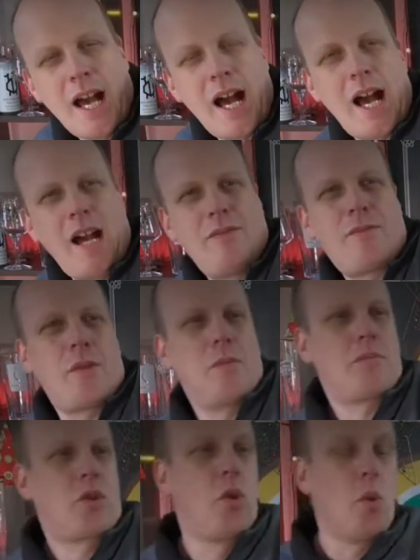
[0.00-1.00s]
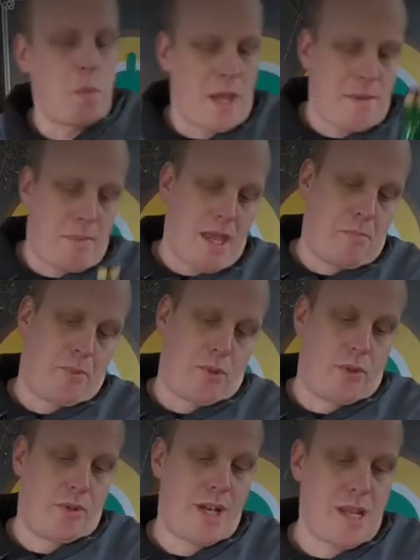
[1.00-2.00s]
from Galway Bay
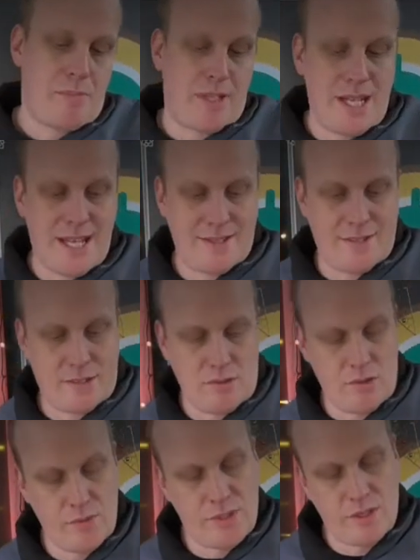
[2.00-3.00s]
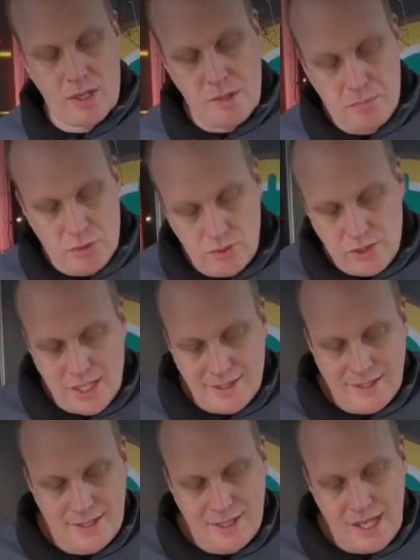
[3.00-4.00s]
Brewery, but he has his own little side
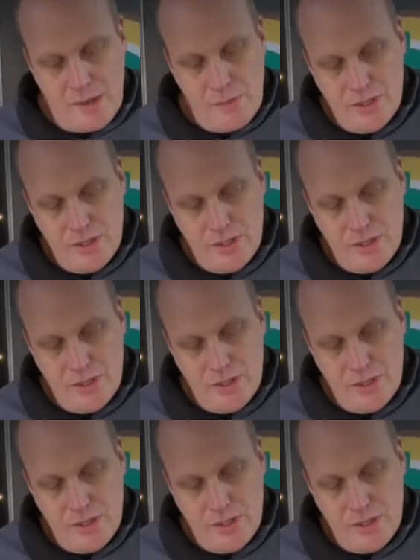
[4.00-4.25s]
project in there,